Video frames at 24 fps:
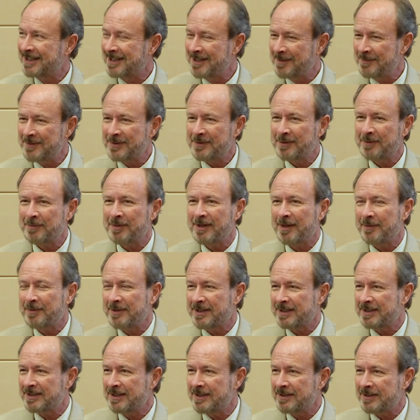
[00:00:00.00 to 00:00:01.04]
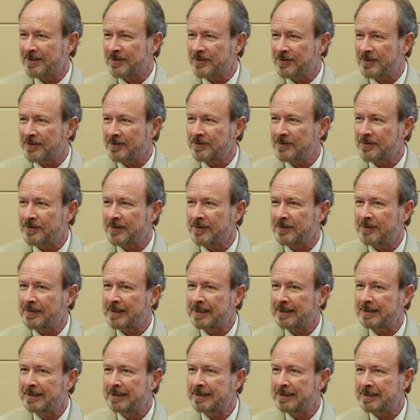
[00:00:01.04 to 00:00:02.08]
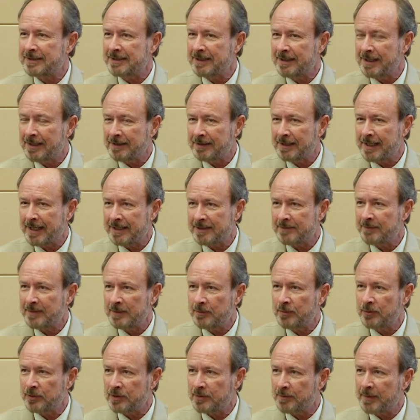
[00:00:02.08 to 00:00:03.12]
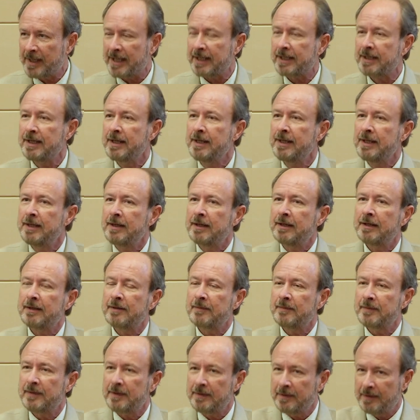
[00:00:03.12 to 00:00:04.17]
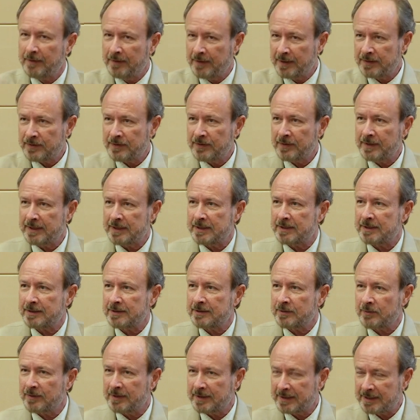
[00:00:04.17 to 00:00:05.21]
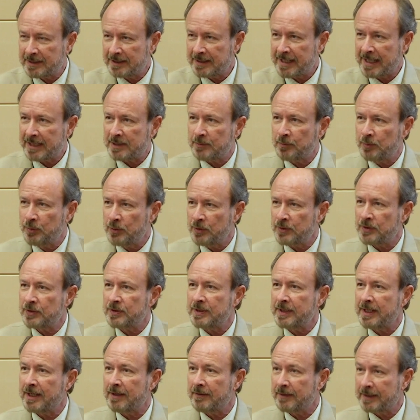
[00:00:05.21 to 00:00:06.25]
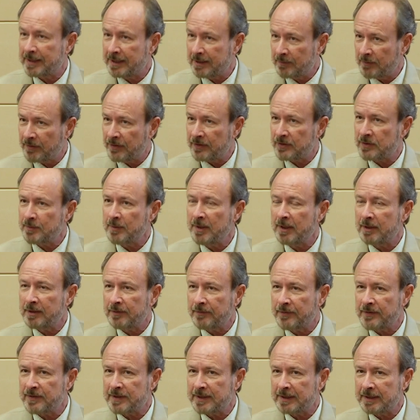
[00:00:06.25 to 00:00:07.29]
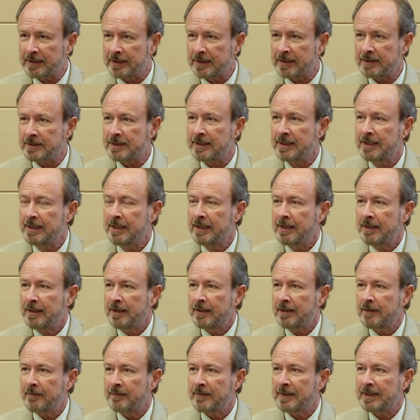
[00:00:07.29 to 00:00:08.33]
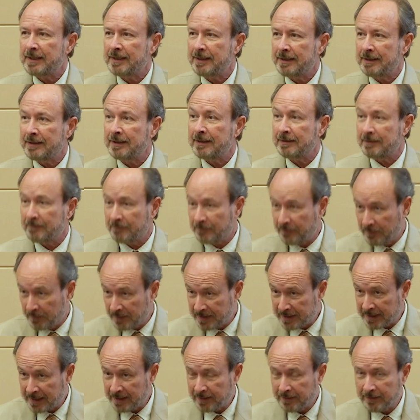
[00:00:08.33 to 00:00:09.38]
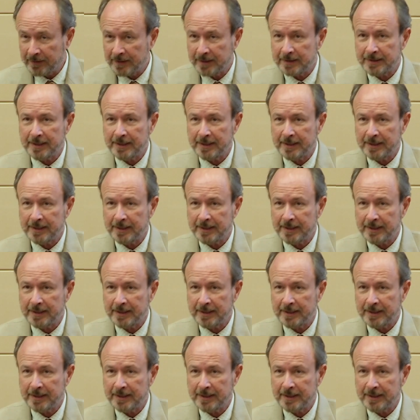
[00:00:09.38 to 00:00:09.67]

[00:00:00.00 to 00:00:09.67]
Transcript: to come to a proper decision. So it's not, hasn't been pushback. This sort of this last push now, again with the smaller facilities, for the reason I already